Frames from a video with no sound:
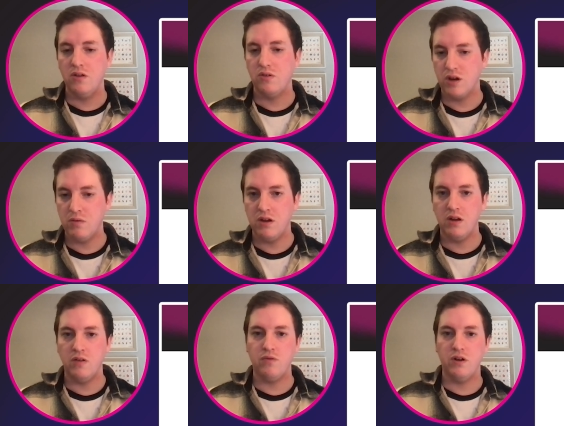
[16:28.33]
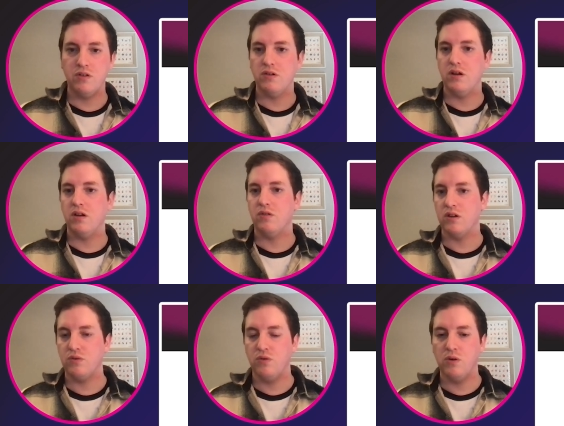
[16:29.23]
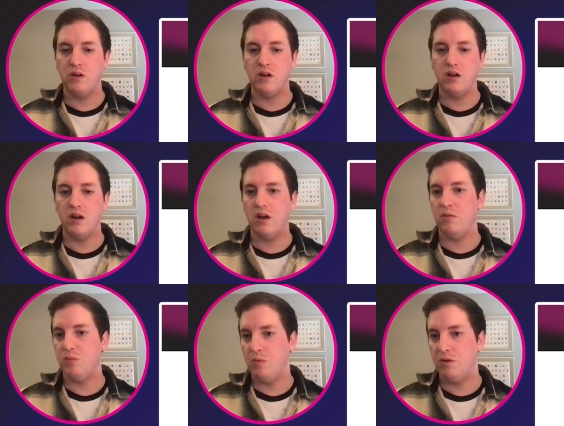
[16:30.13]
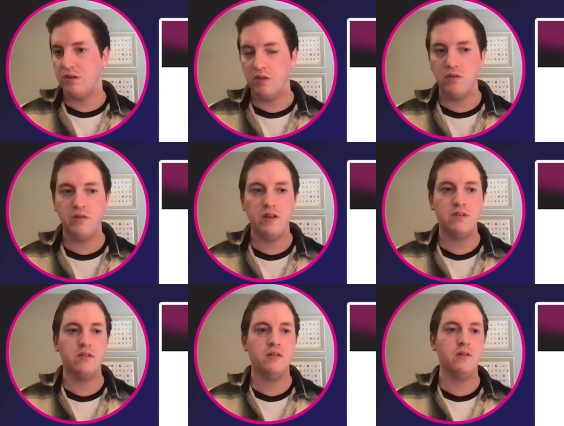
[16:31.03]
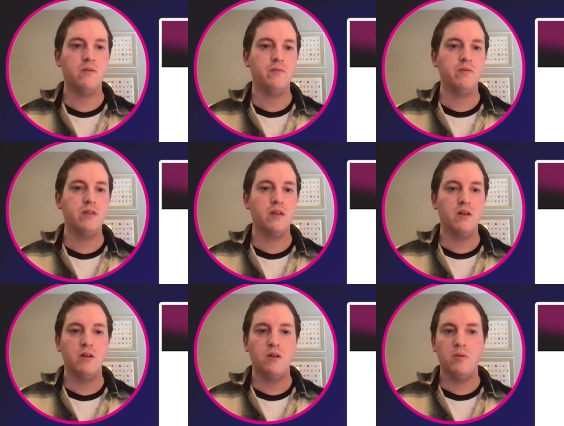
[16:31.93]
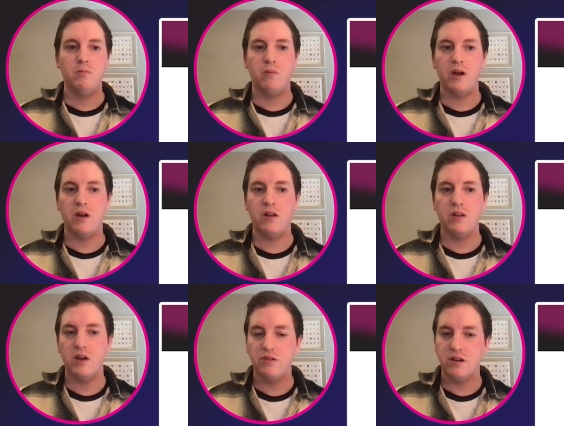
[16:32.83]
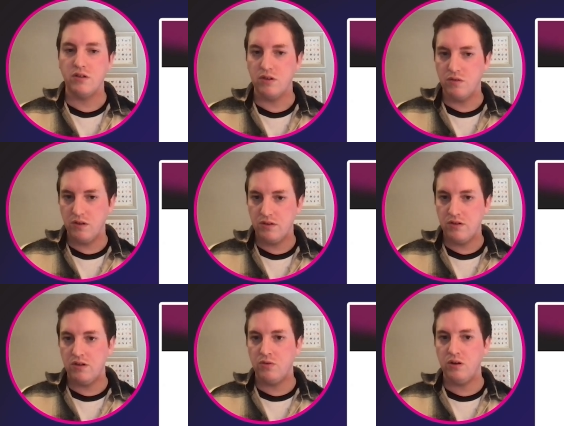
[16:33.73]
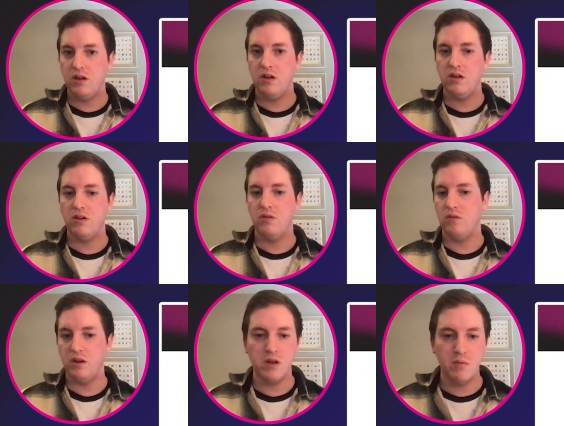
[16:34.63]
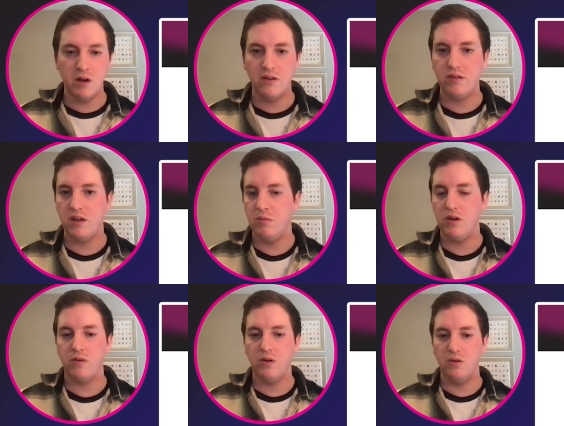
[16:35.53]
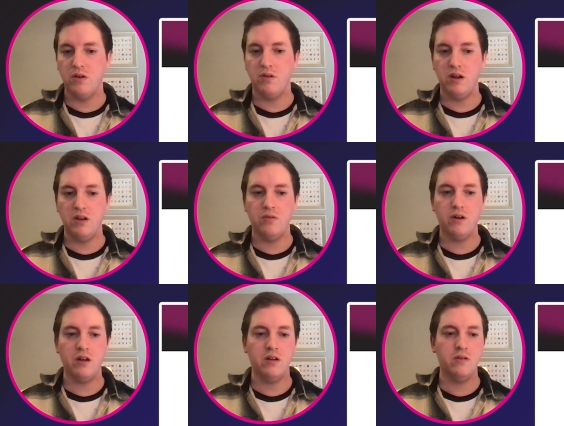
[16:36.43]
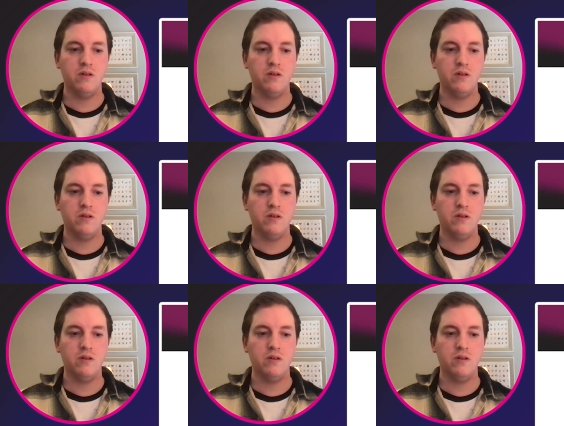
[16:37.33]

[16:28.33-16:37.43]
streaming, filtering, transforming, and publishing of events. By leveraging serverless in this way, we minimize the amount of code that we need to write.